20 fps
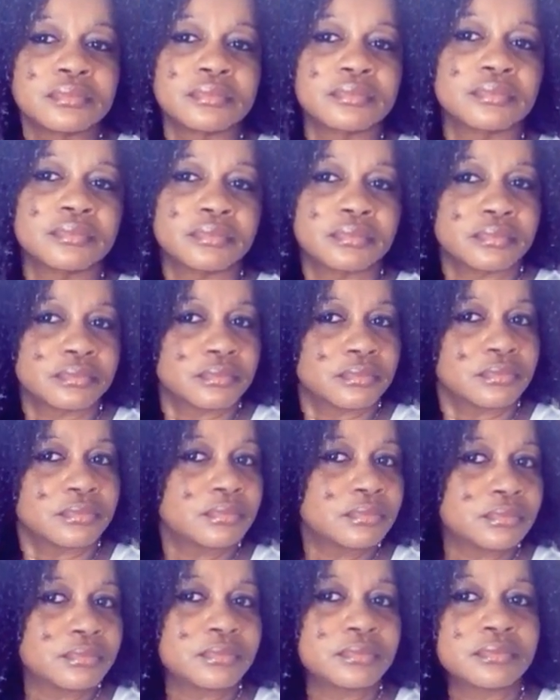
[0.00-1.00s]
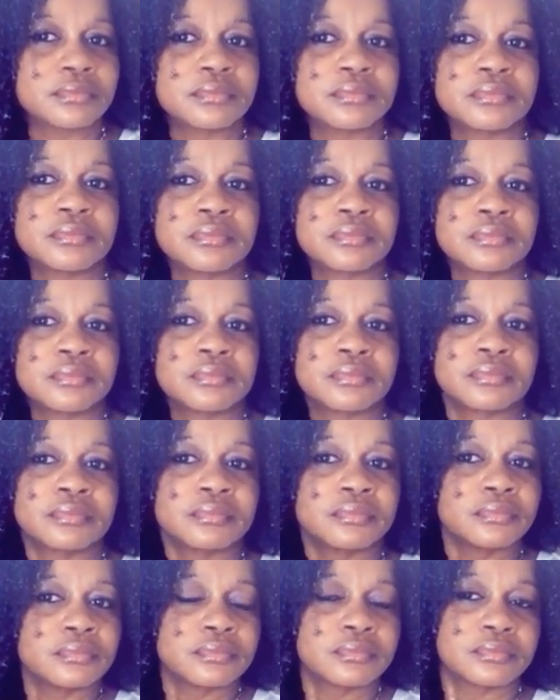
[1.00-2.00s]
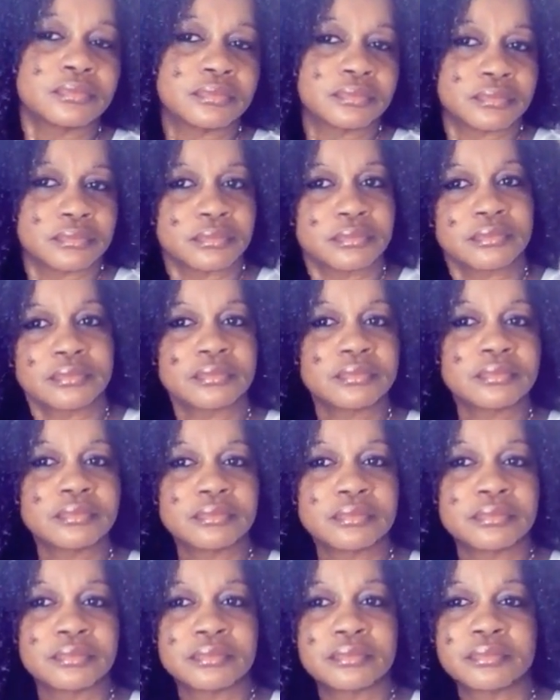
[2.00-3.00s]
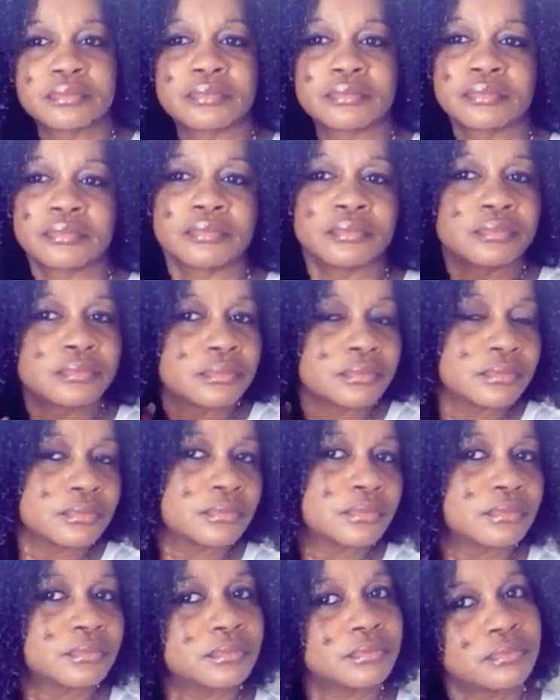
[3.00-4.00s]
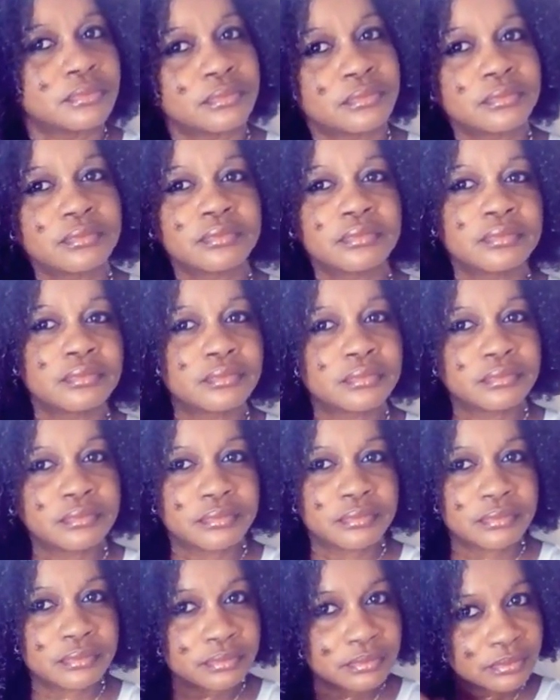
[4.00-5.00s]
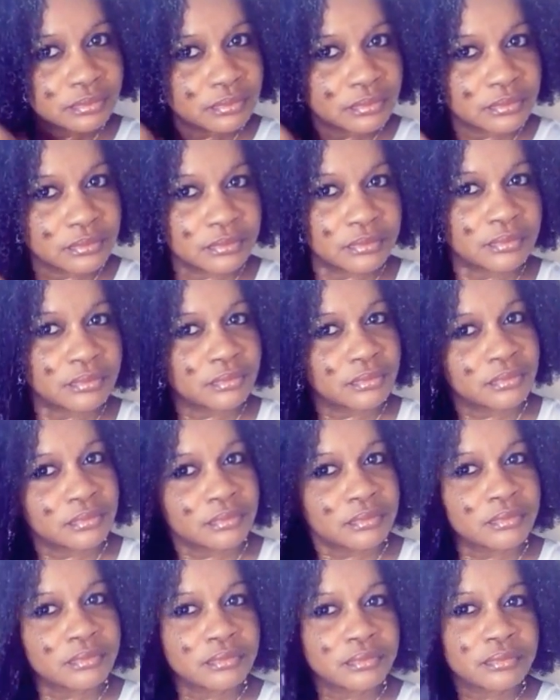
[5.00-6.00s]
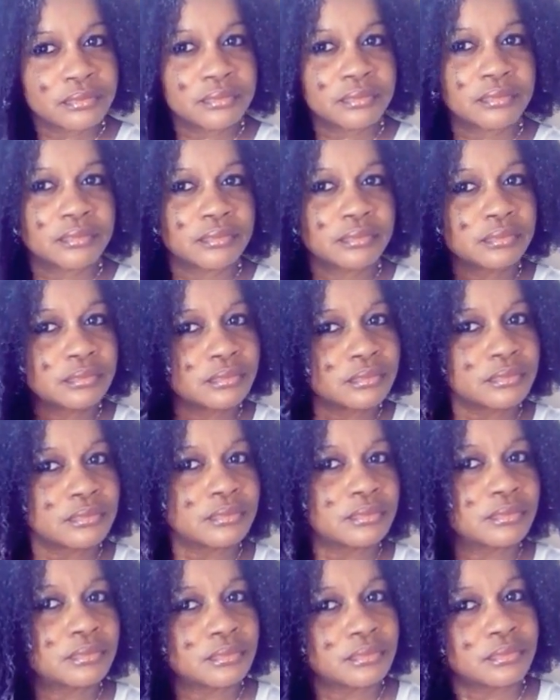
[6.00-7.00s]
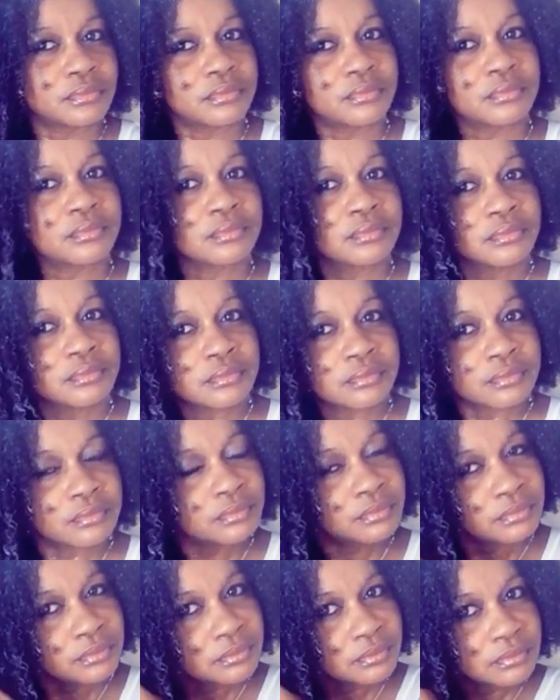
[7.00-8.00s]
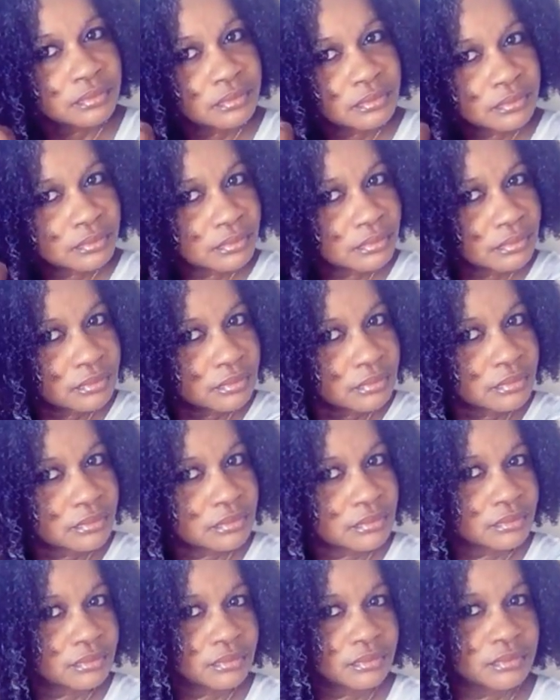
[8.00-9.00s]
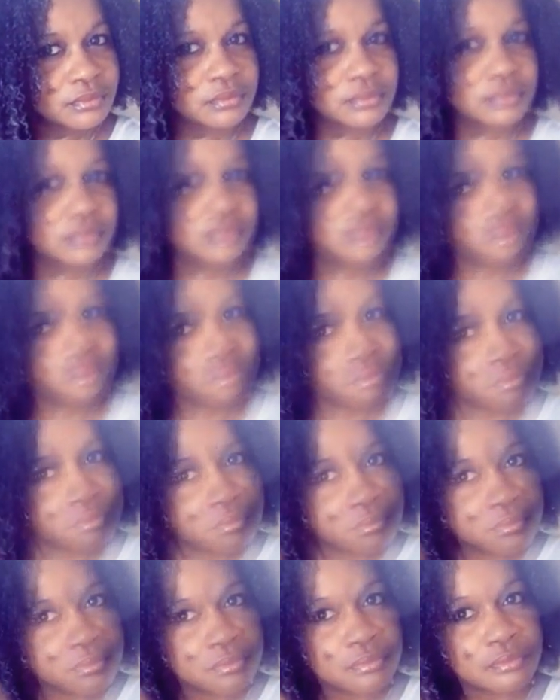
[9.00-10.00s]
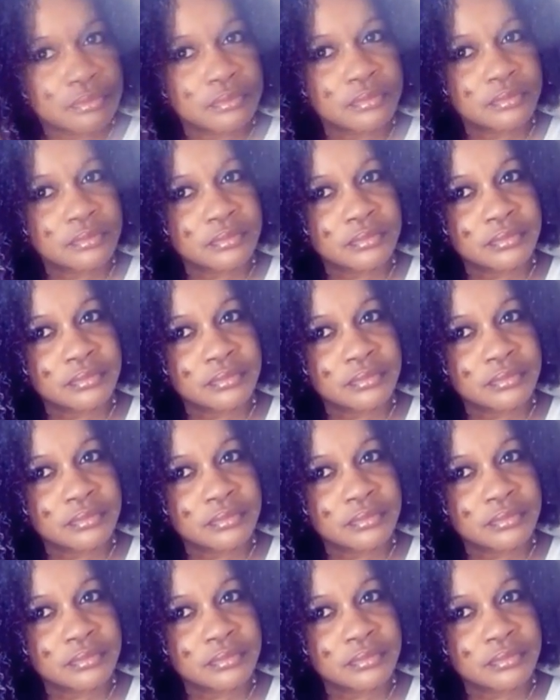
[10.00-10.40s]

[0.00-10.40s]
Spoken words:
and she had other girls and to comb their hair, and my hair was just like my daughter's hair. It was a job in itself.